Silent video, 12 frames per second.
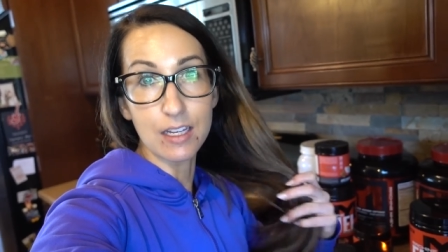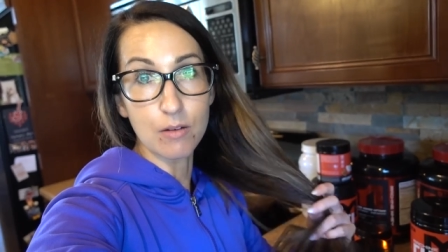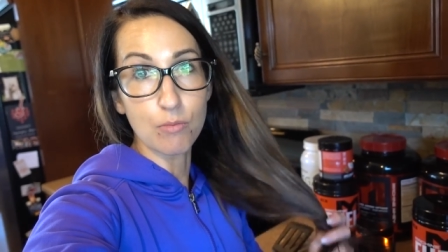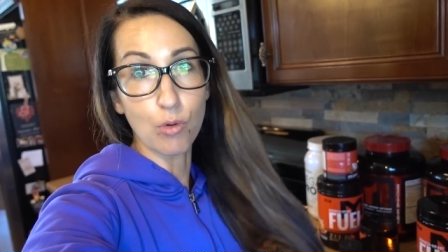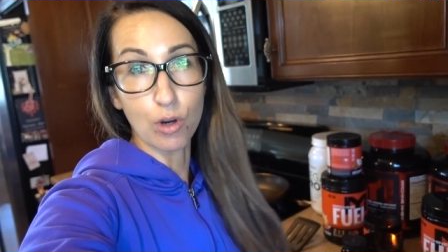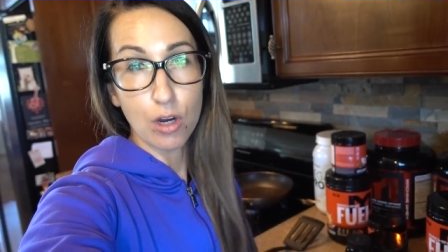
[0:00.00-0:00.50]

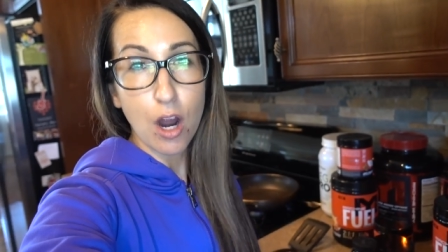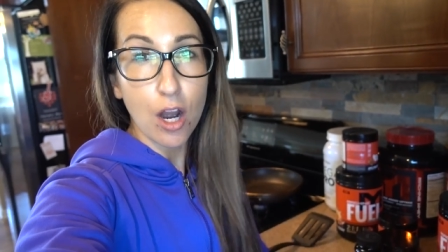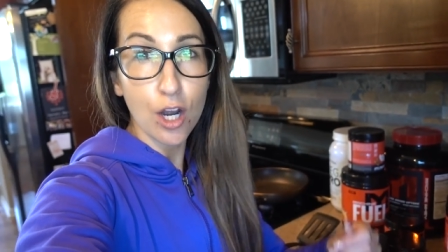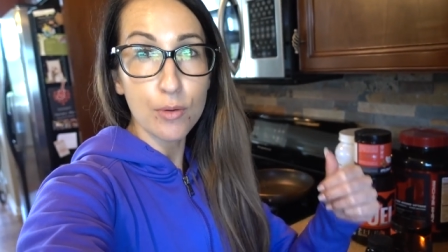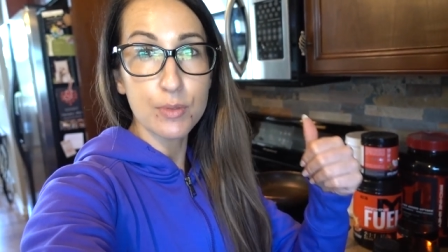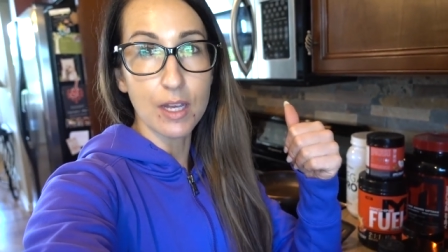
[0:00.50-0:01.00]
in more
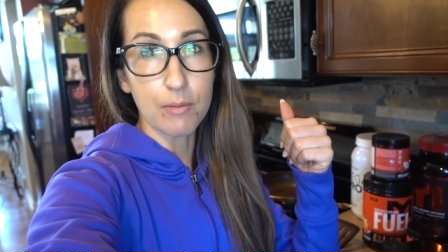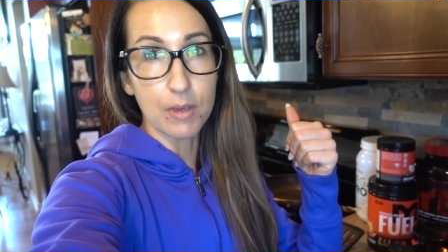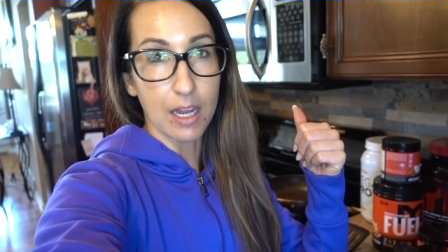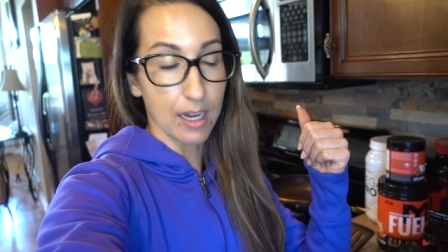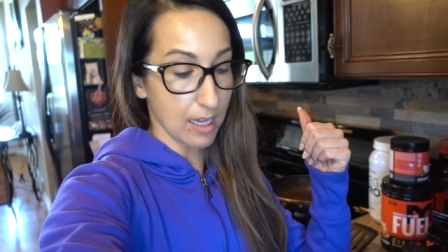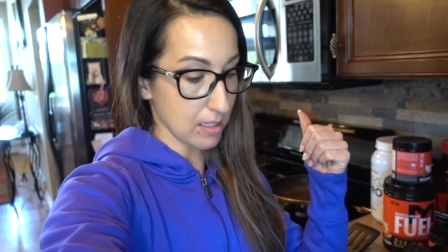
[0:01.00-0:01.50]
carbs. I'm
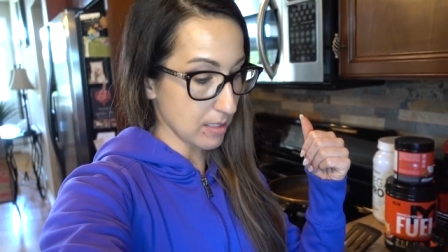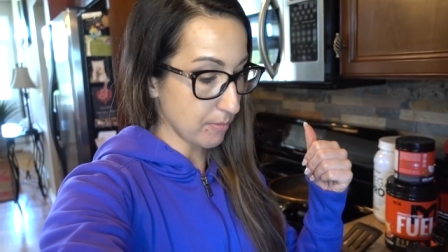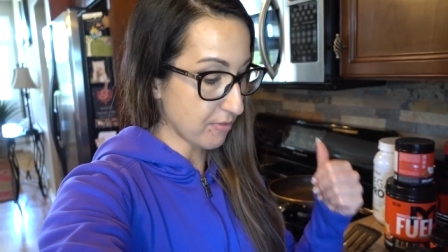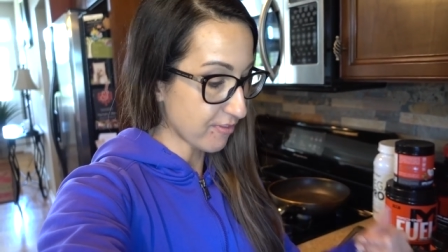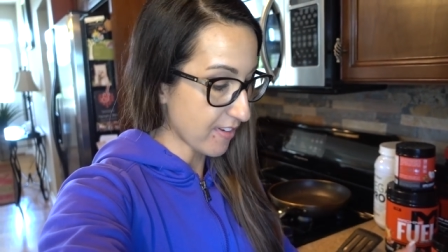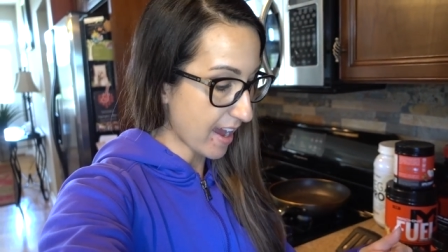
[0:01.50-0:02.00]
getting in
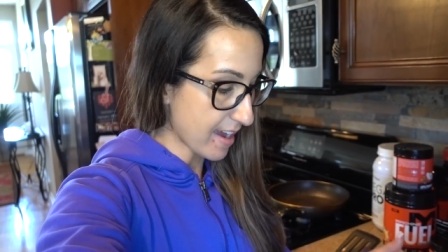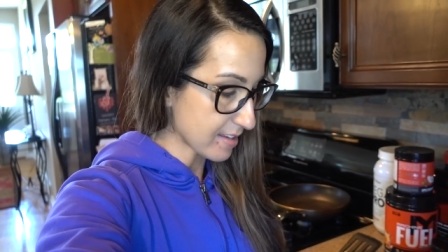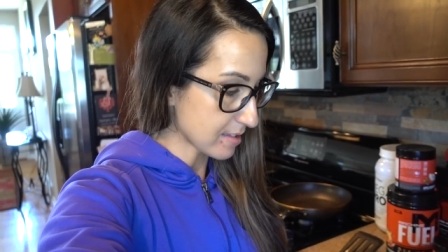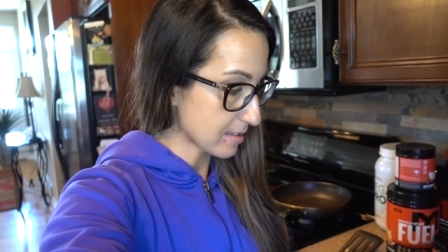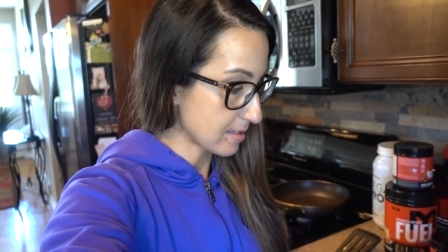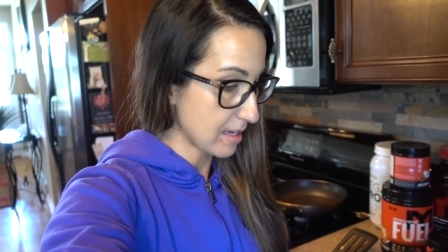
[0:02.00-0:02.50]
some
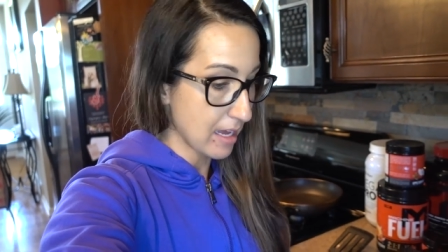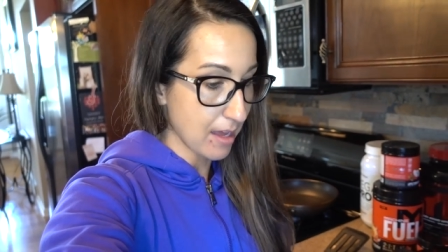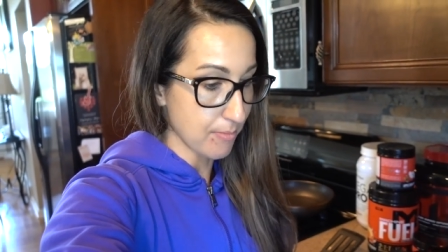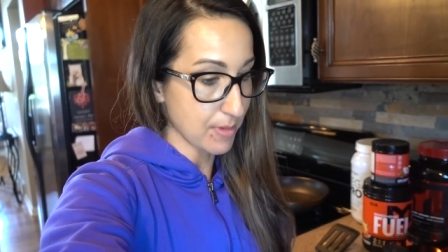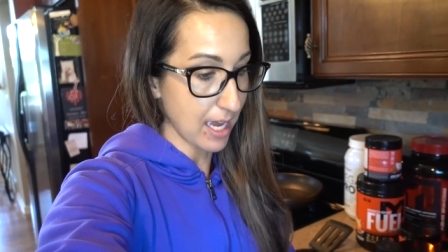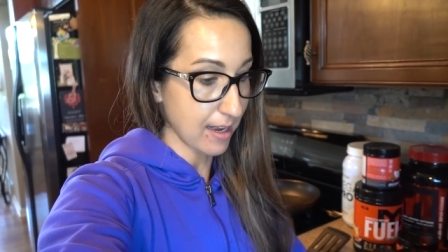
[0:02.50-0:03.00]
fats.
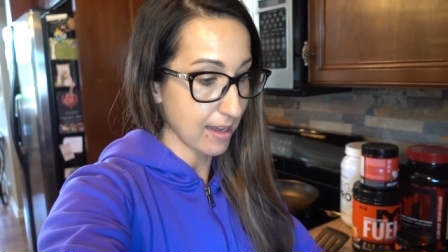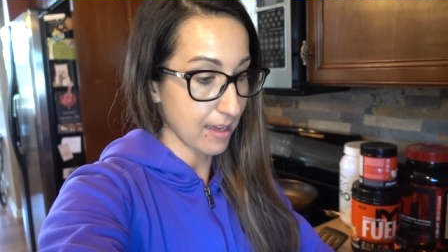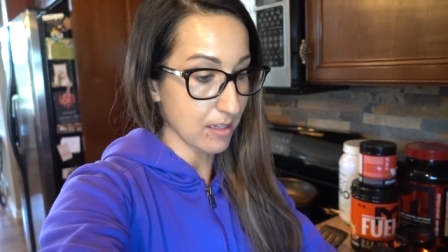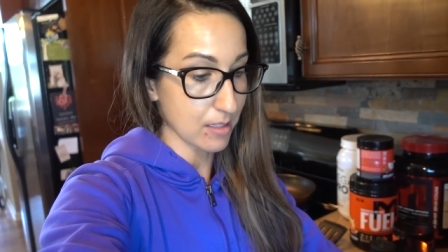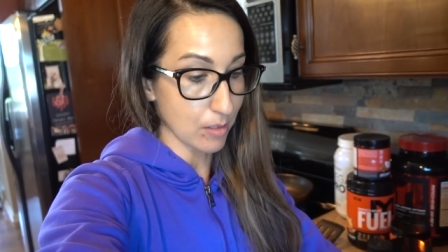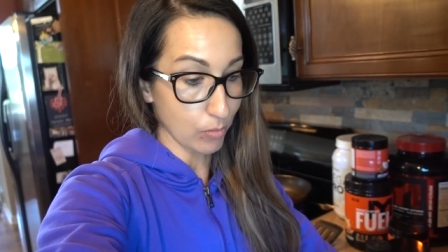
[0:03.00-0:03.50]
I'm getting
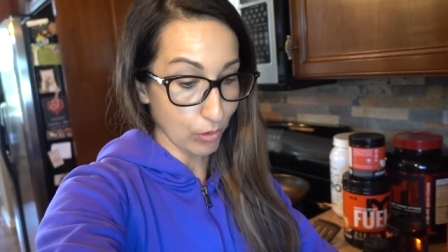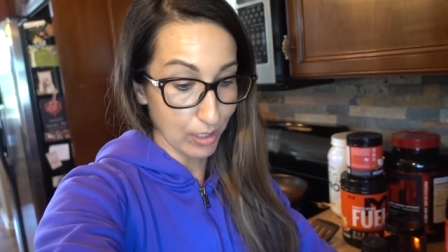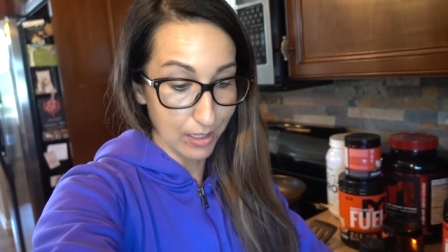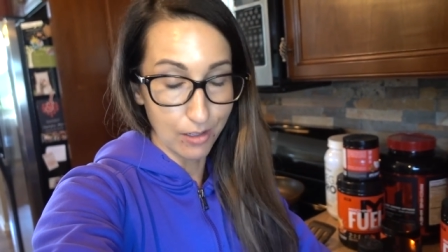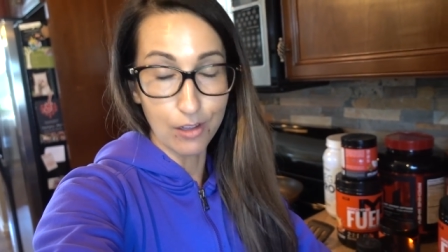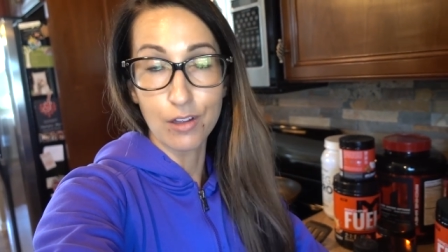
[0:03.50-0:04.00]
in some
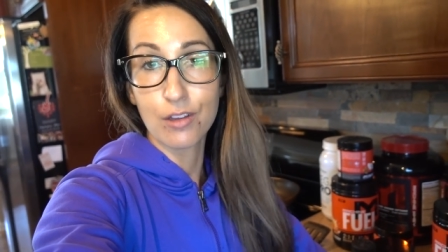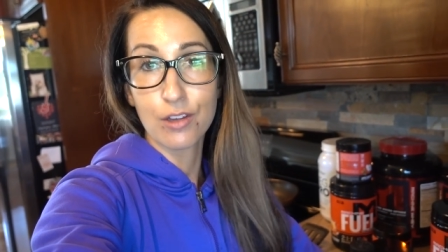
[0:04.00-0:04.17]
real